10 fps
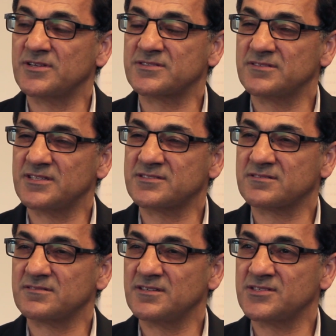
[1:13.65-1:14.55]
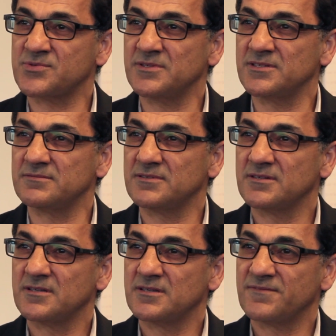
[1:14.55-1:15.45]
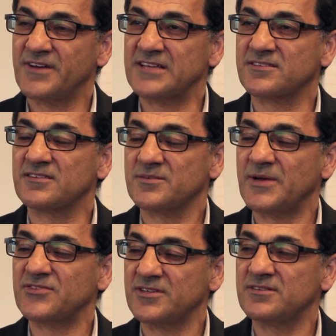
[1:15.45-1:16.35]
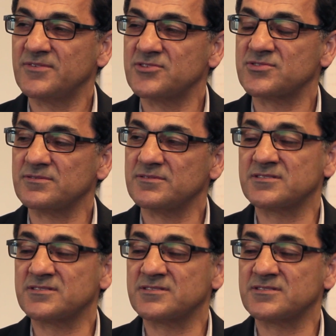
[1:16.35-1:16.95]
It's really, fasting is about the individual.